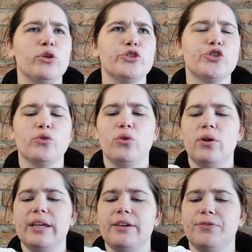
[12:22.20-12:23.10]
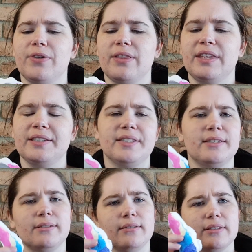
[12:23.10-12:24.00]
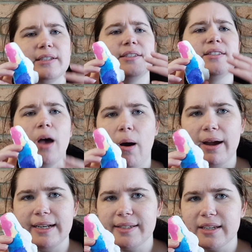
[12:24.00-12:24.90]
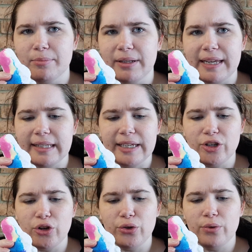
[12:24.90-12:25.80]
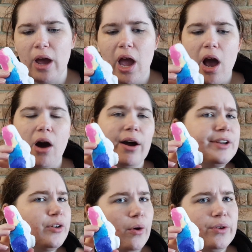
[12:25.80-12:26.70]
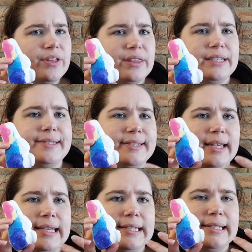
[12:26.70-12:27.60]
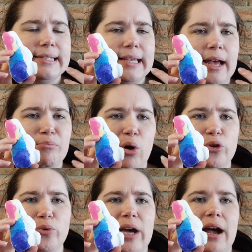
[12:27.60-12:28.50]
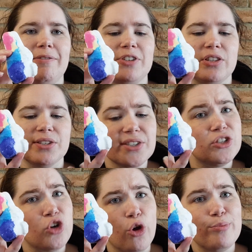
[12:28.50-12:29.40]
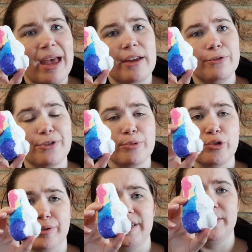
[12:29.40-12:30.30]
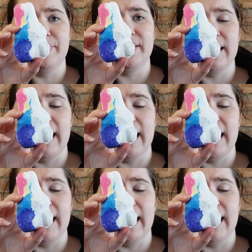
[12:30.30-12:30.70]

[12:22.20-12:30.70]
not sure if this design is completely new. I know that this is modeled after the snowman from Christmas